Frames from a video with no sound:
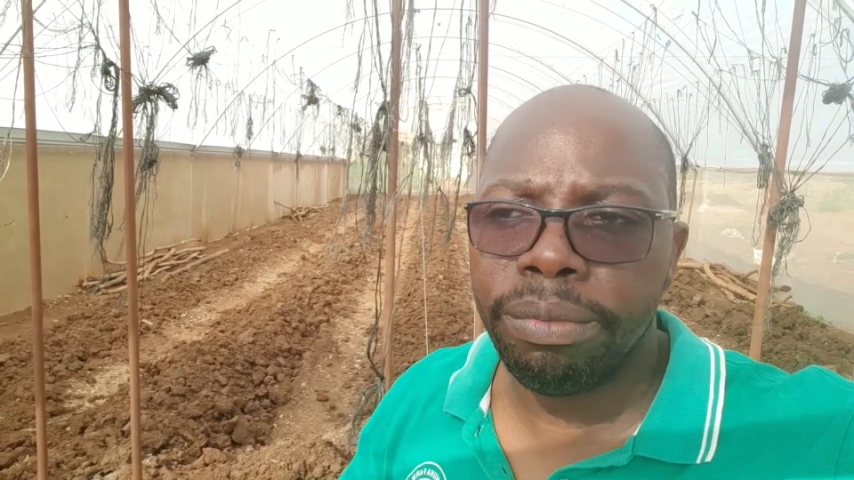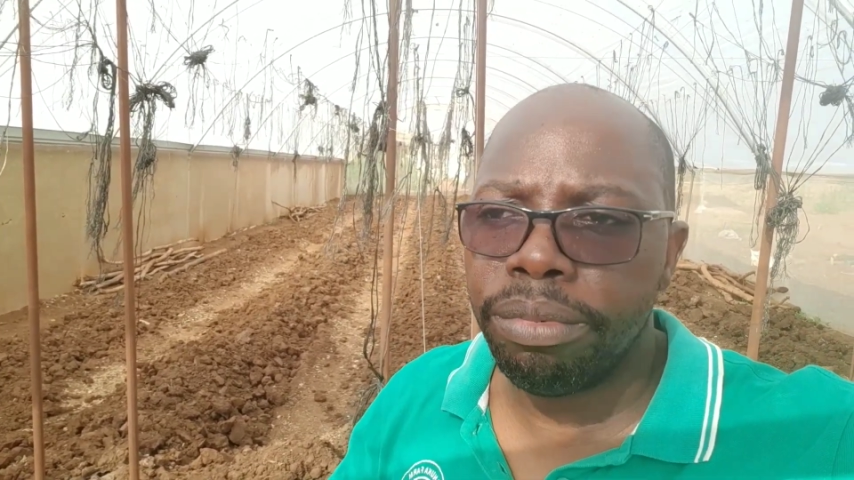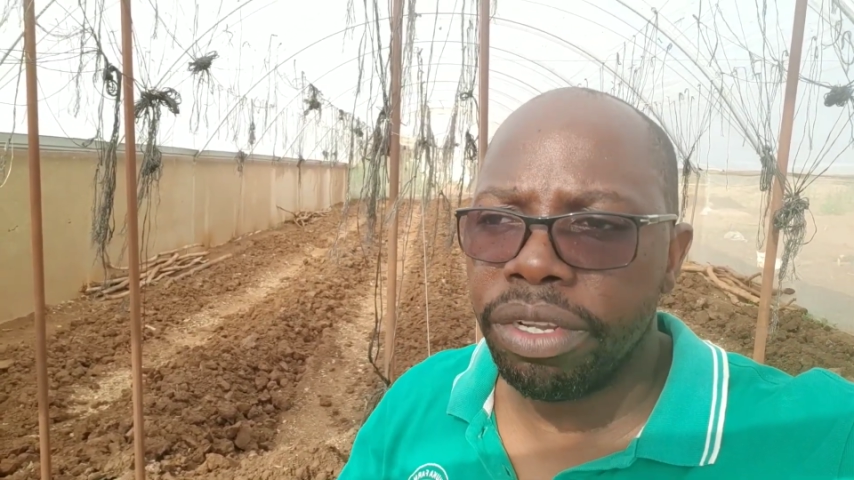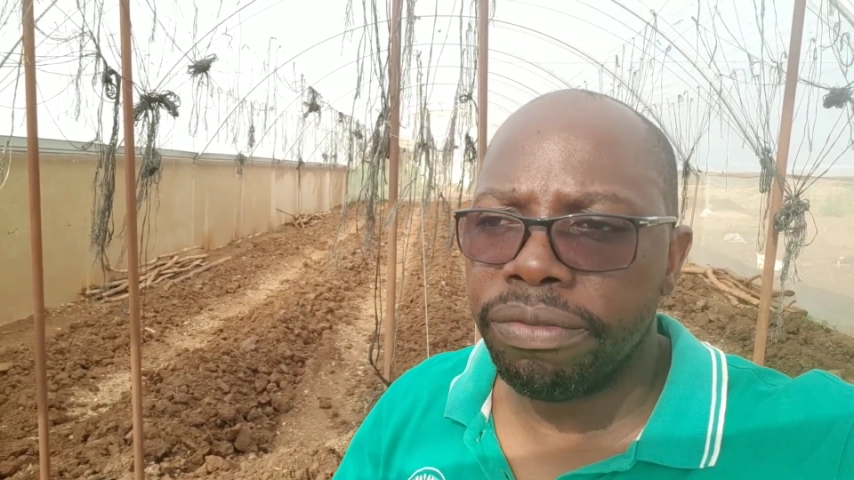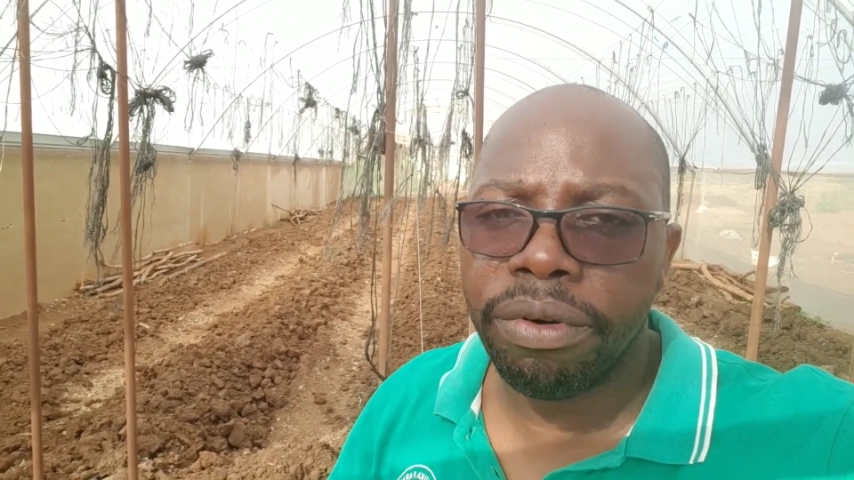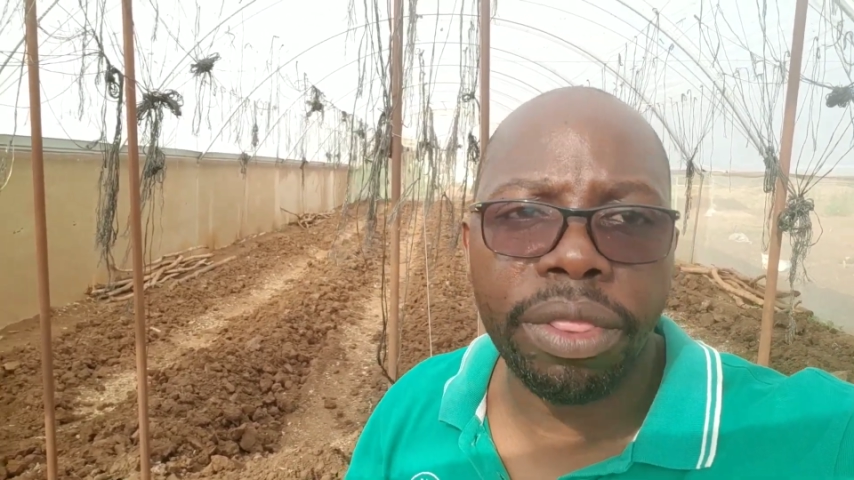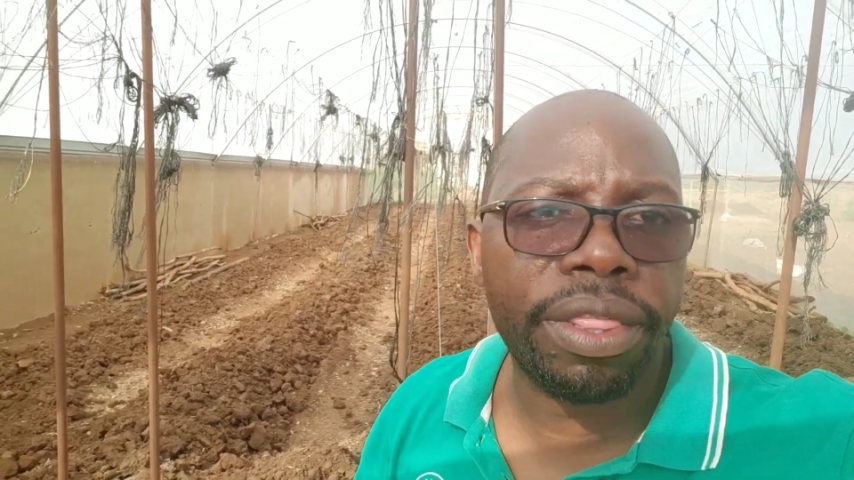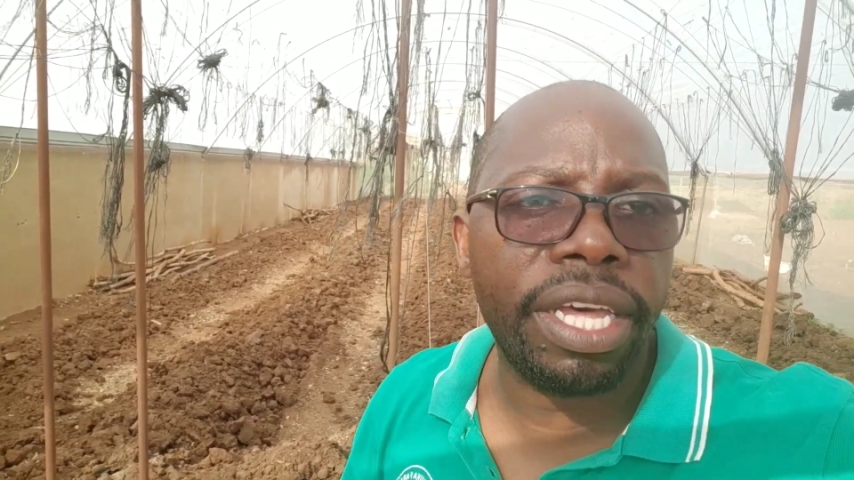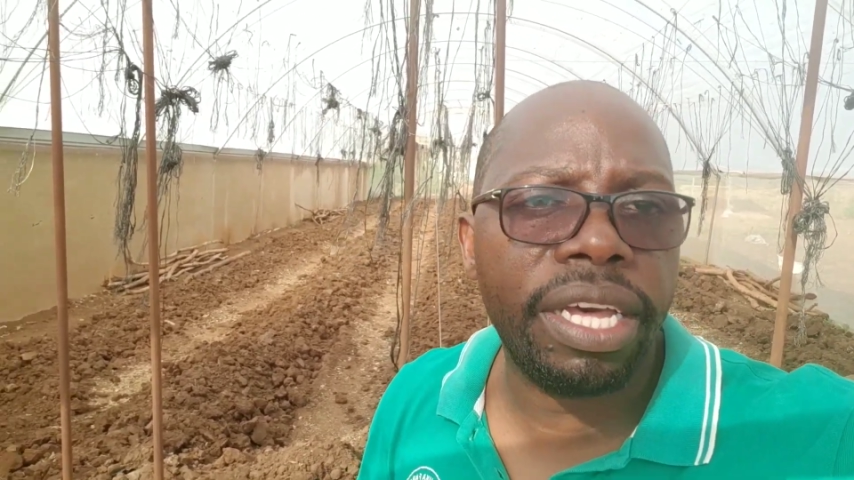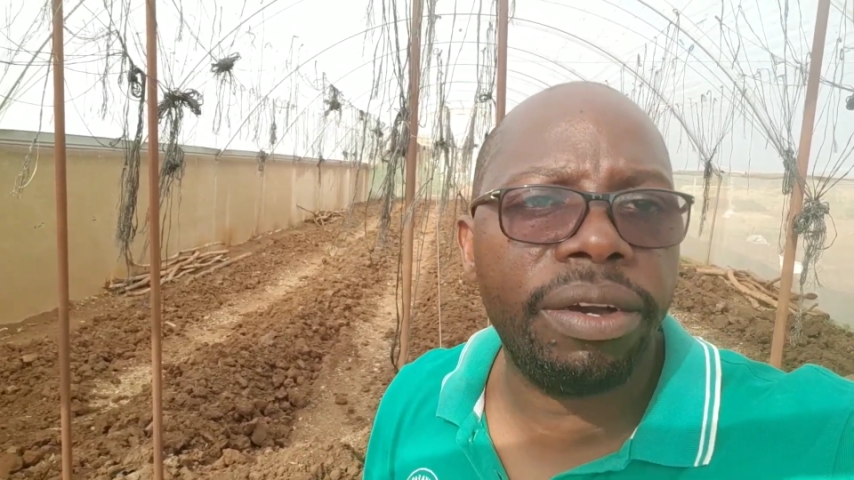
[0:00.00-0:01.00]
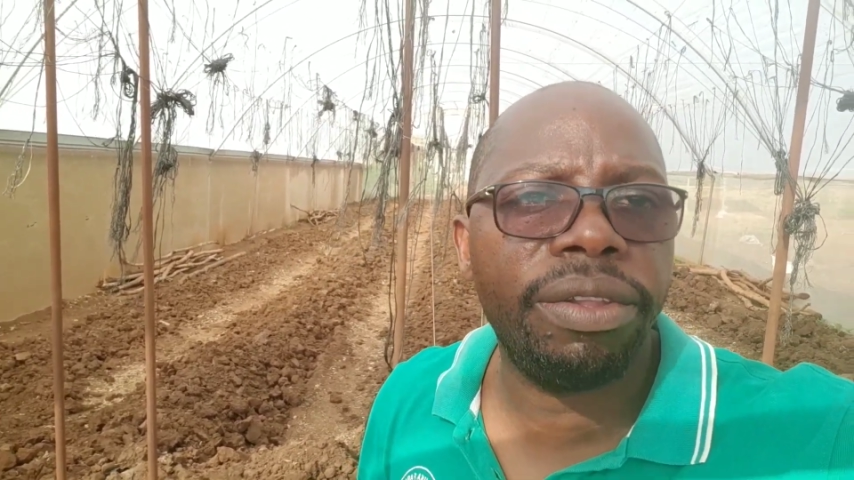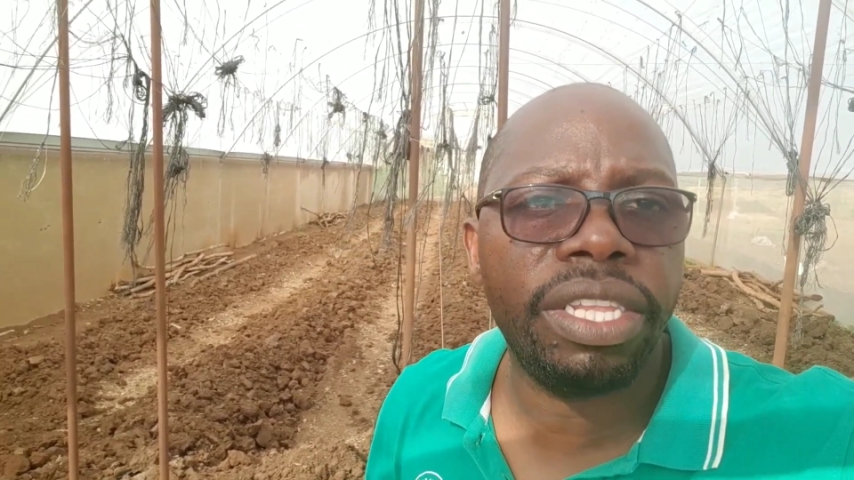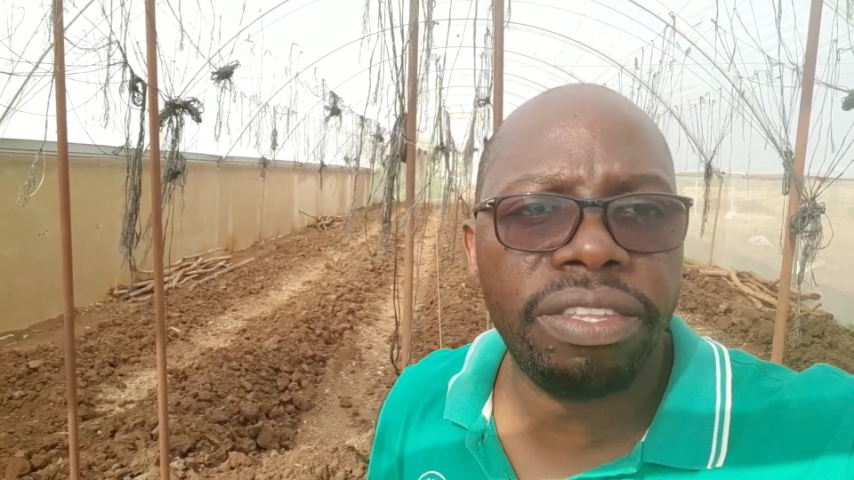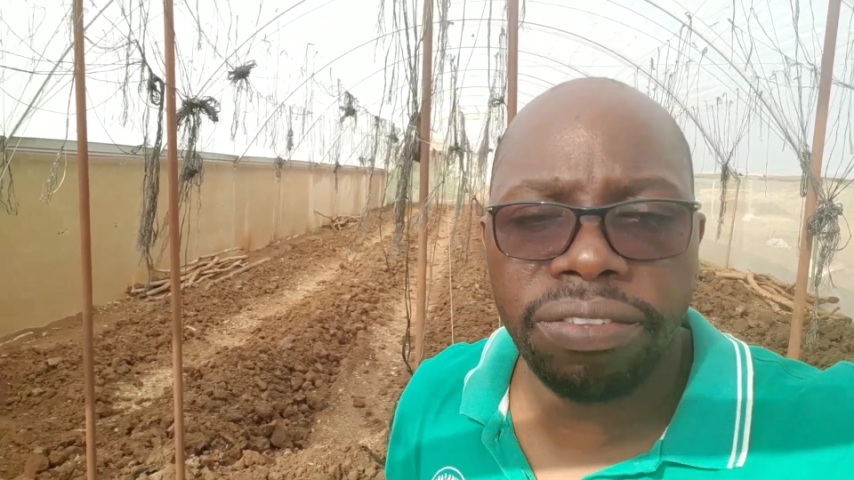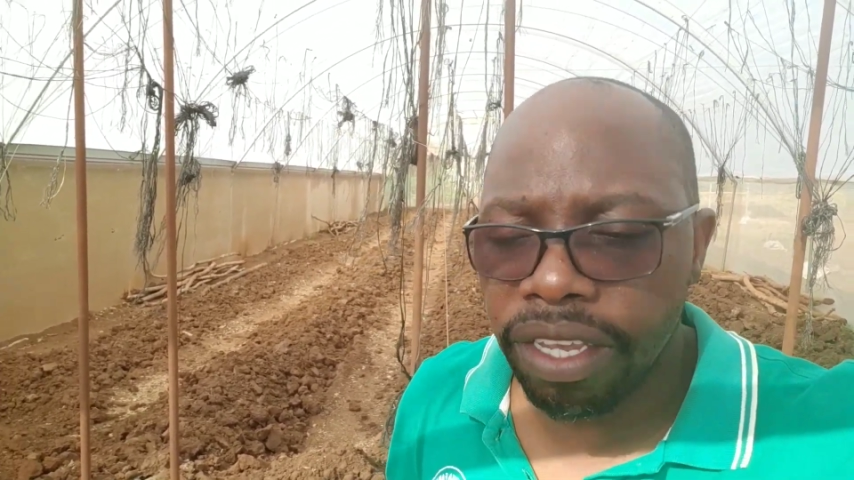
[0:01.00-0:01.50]
we bring forth
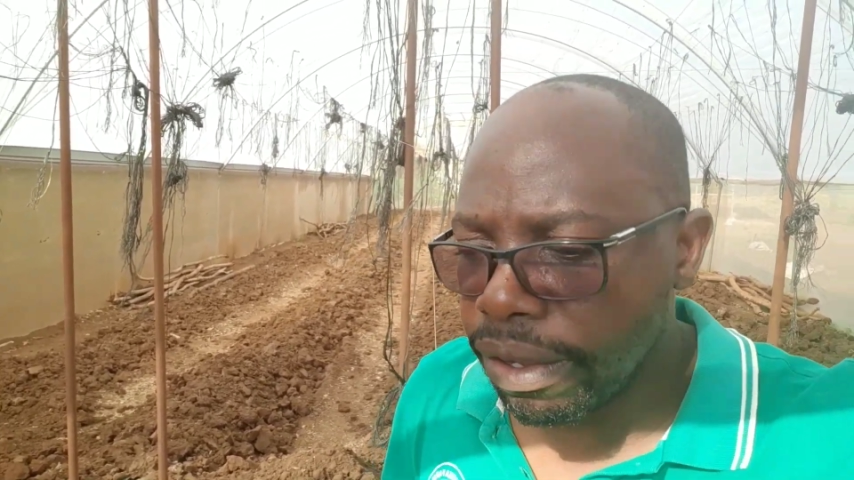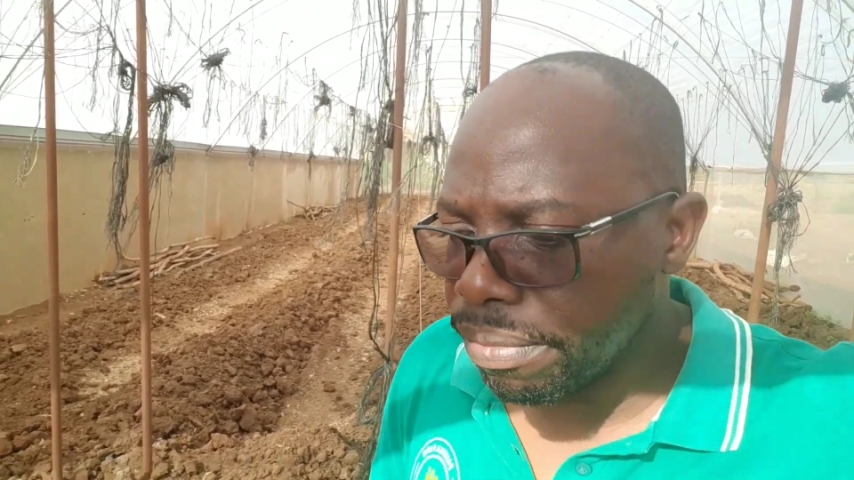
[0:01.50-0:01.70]
on this